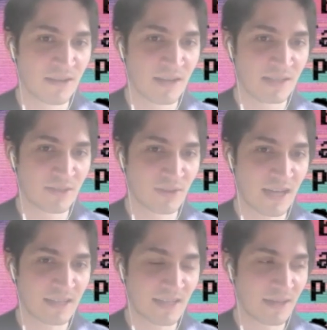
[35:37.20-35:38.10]
so
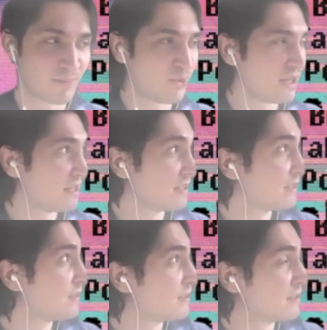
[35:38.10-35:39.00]
that they
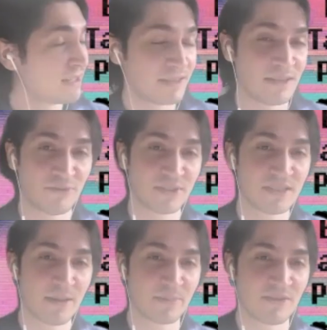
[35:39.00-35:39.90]
bring different
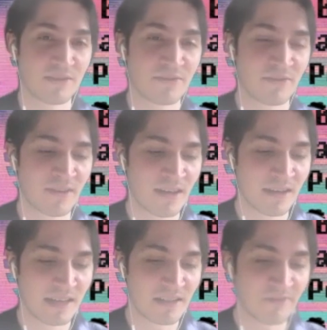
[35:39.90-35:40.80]
types of
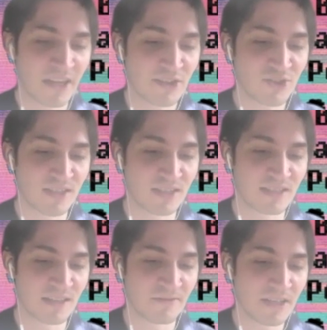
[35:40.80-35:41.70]

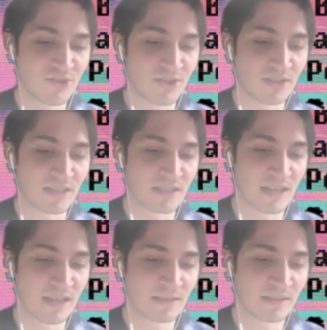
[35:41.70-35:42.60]
innovations and features
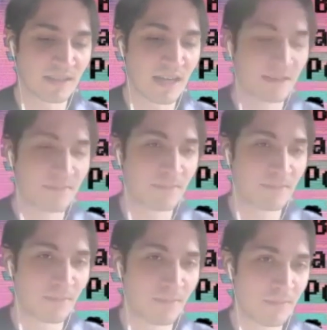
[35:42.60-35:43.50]
that cannot
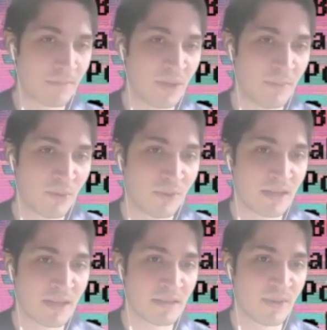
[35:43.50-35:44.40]
be put
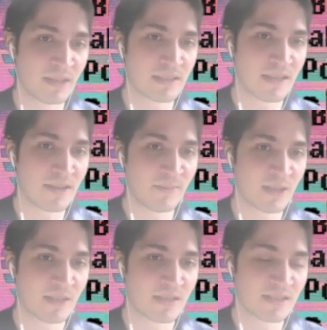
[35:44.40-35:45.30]
on the base layer
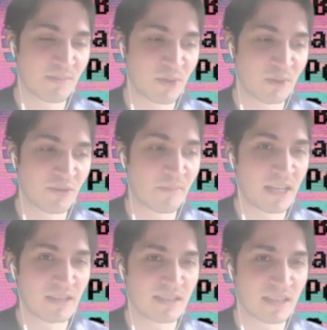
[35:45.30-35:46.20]
because it's supposed to
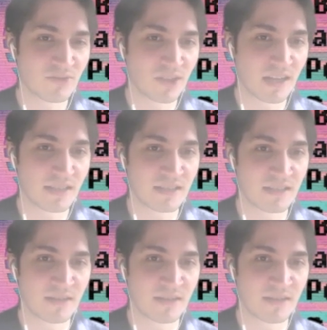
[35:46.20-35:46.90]
remain decentralized